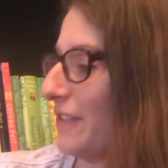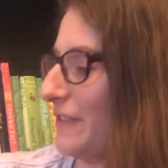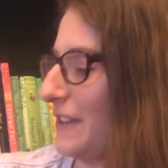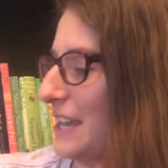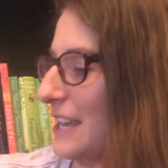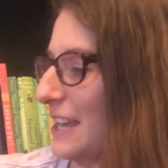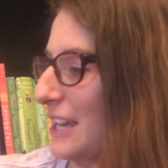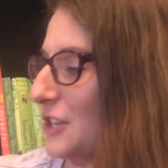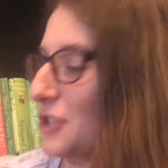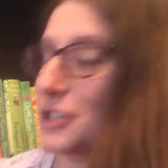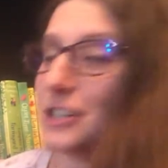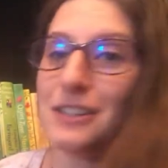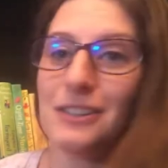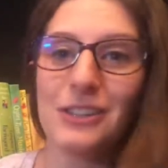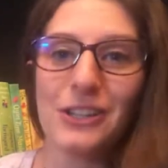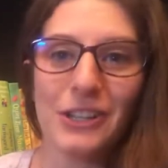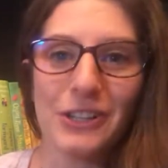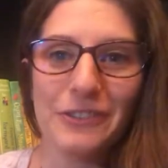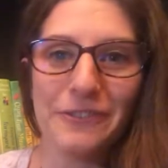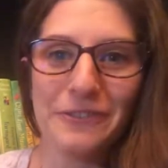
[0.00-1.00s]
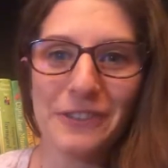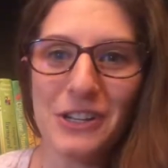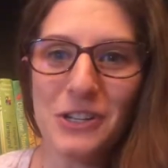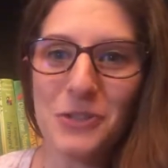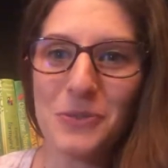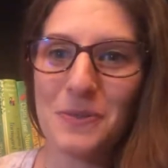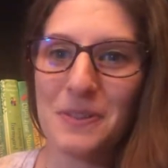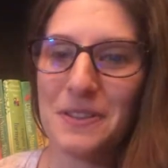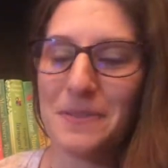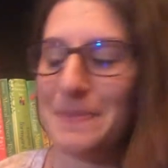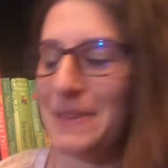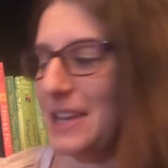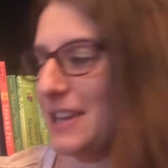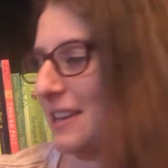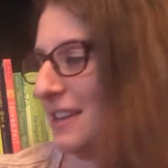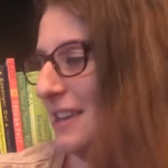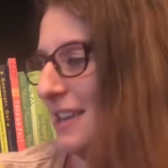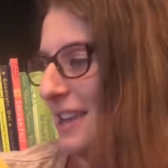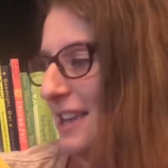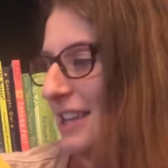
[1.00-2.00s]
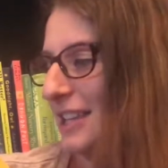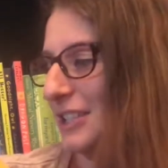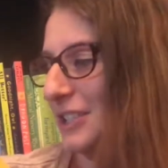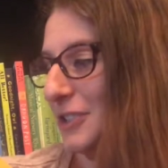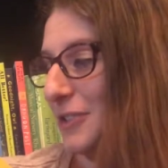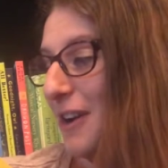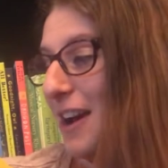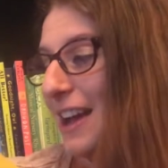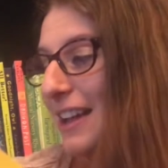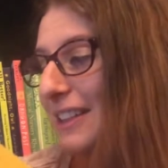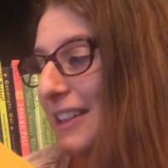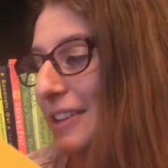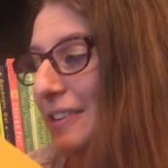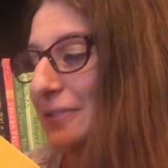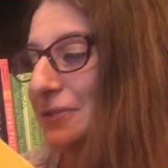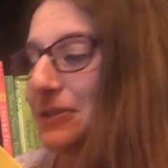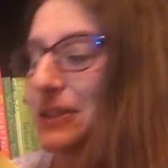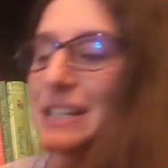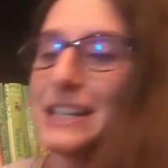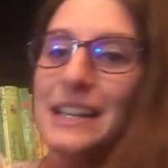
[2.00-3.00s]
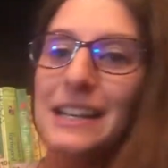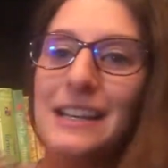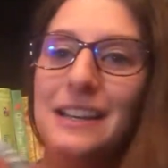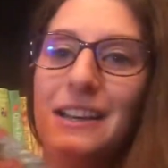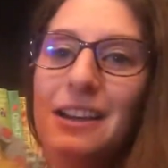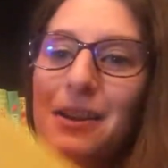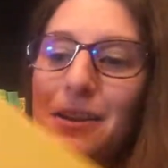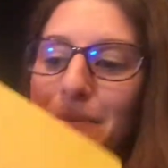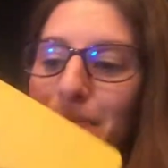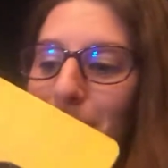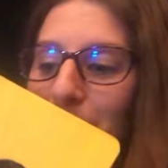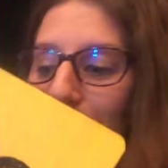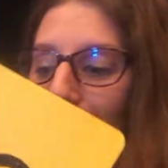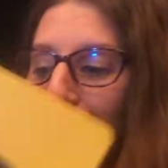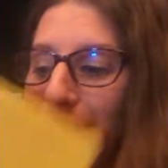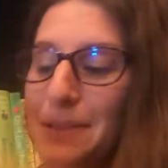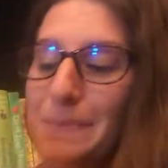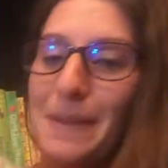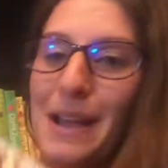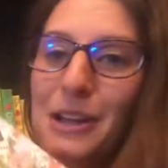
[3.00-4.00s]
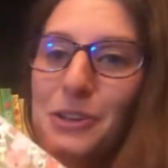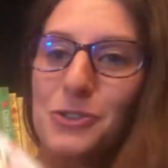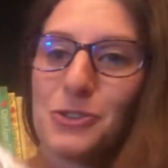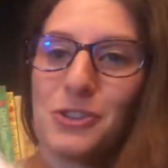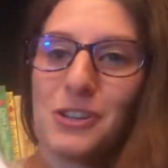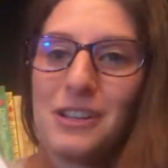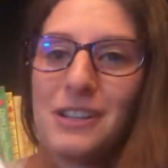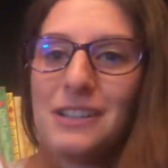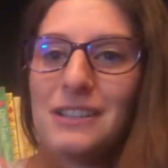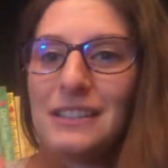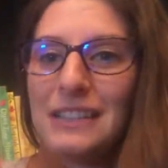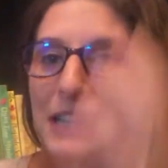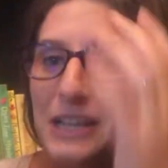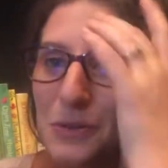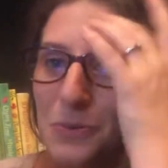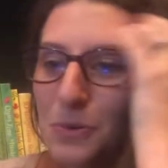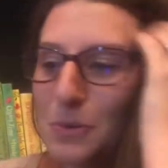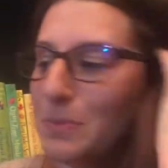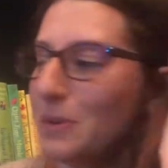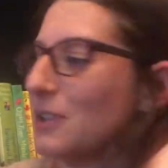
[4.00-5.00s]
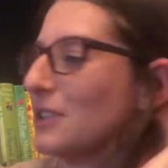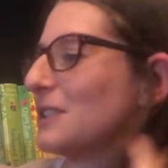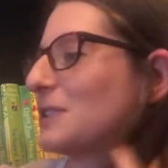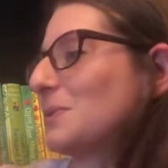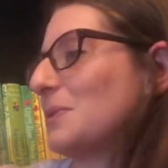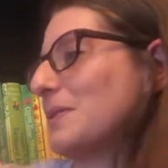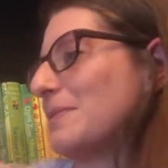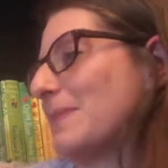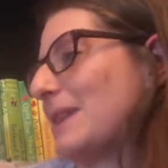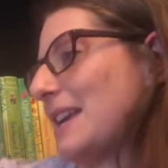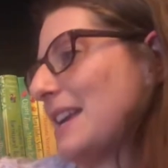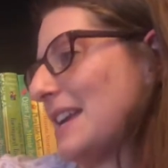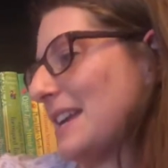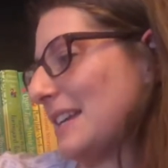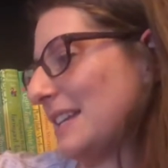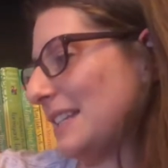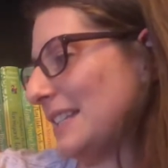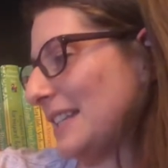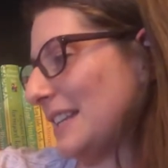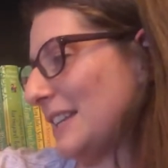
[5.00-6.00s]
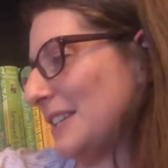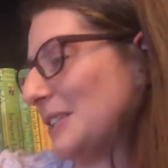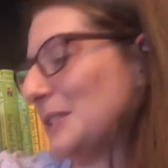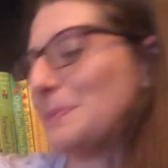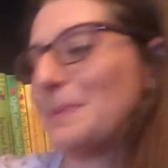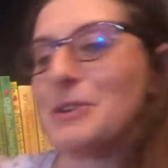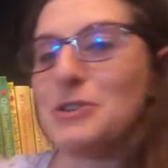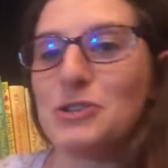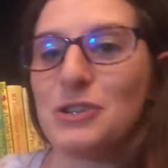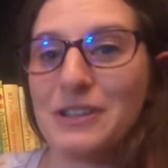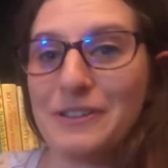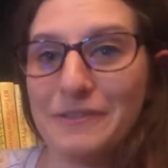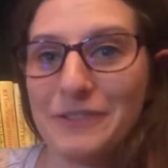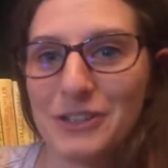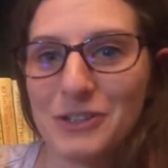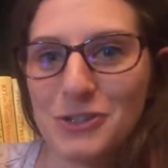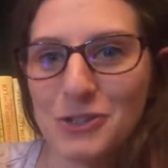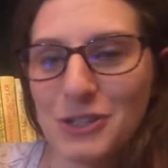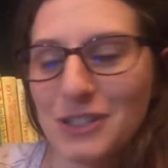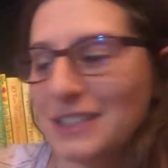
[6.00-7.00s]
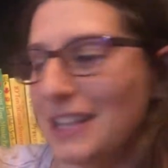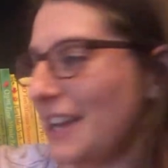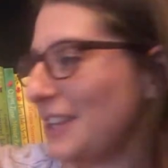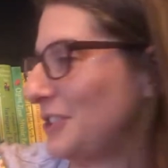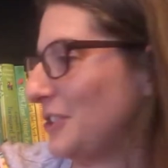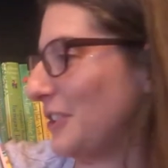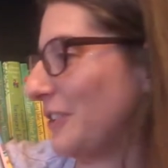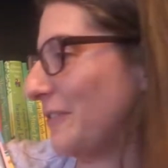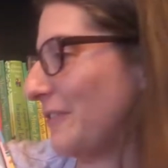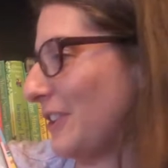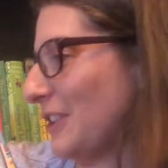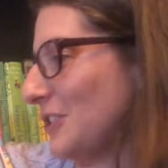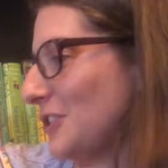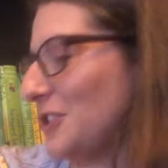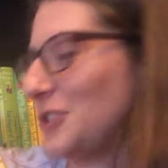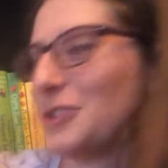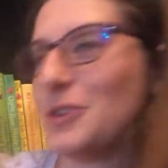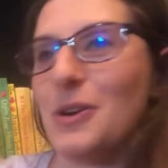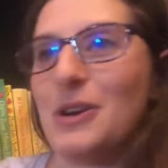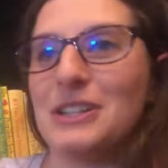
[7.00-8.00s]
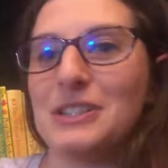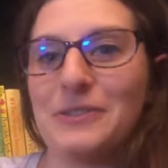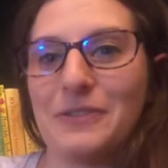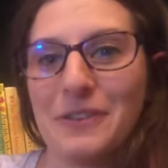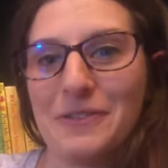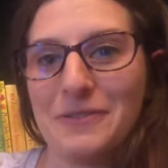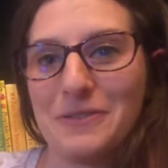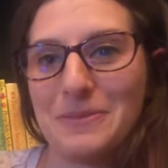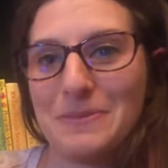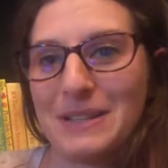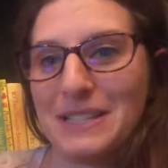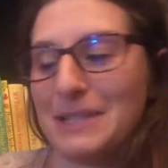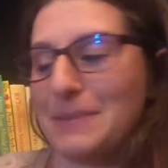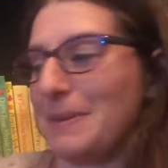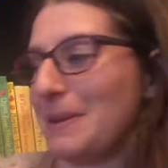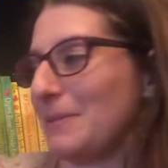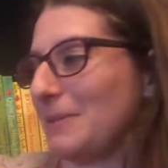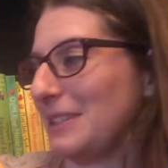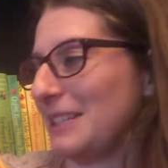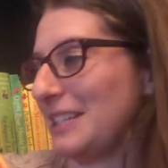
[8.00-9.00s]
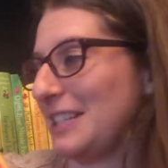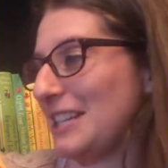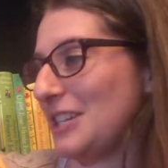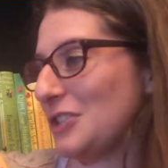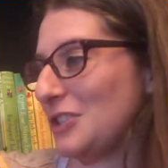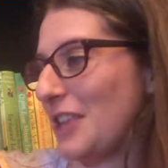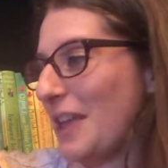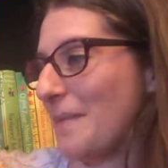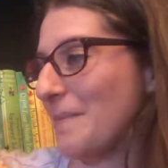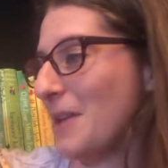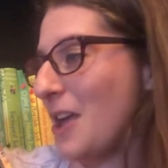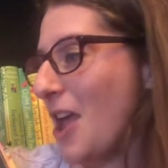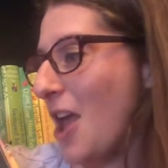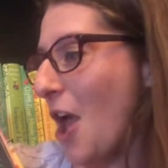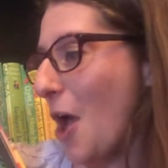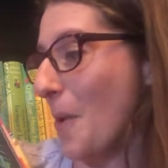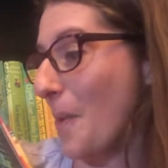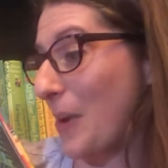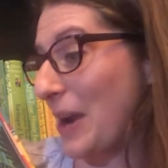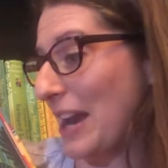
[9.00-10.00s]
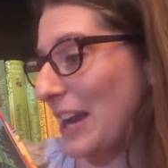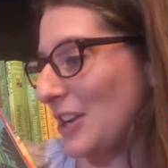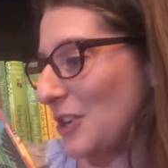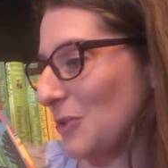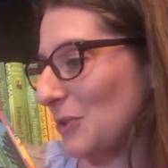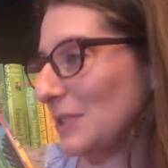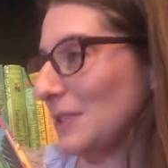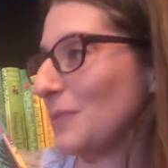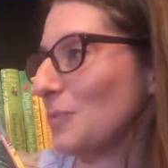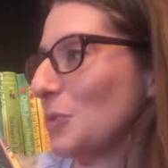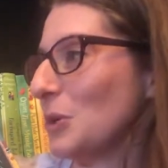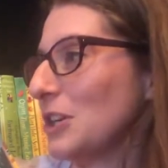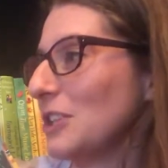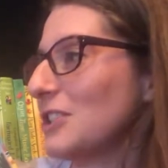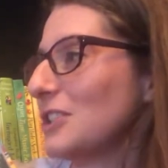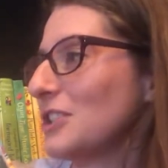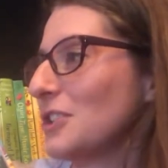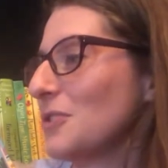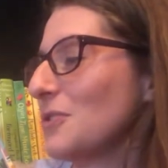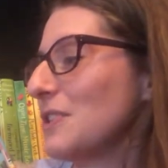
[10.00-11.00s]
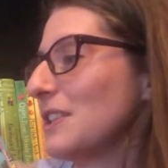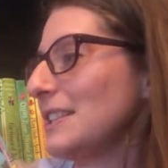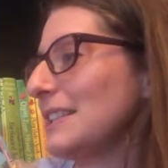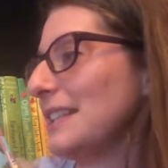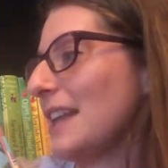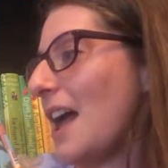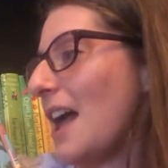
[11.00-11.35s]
Vacation, Learn French with Me. So I love reading some extra lingual books with my kids, and especially French because I took French, so it's fun for me to be able to teach them when I know some words. So this